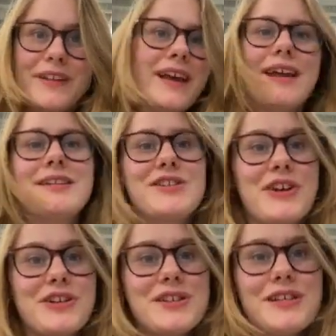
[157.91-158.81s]
and
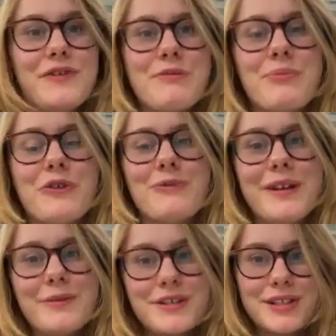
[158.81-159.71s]
instructions for
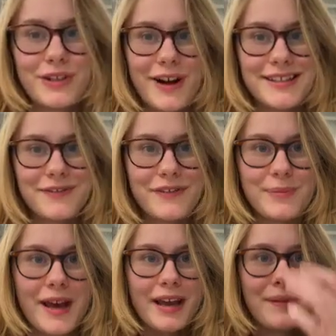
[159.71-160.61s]
improvement, which is corrective
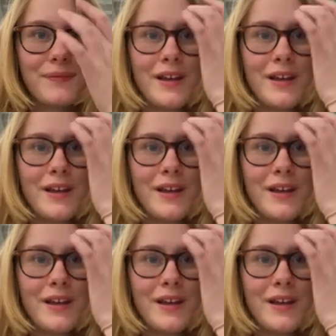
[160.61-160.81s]
feedback.